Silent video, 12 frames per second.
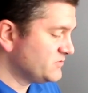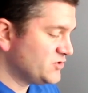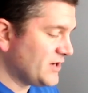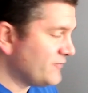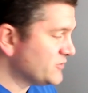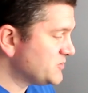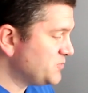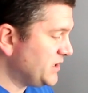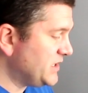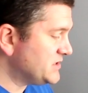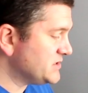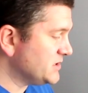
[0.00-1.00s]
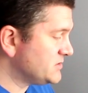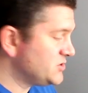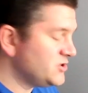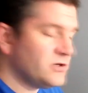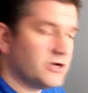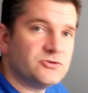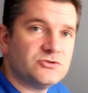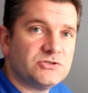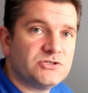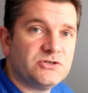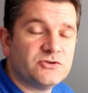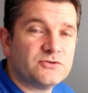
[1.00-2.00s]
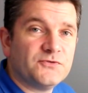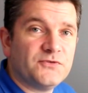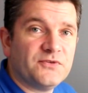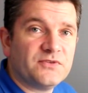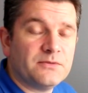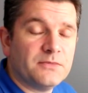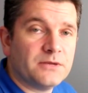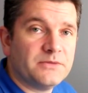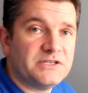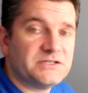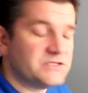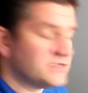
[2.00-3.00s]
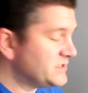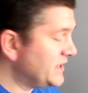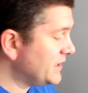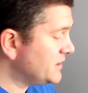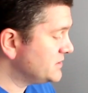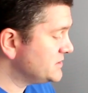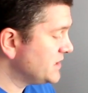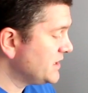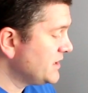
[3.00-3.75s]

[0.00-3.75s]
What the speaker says: Travel speeds are 200, 250 millimeters a second.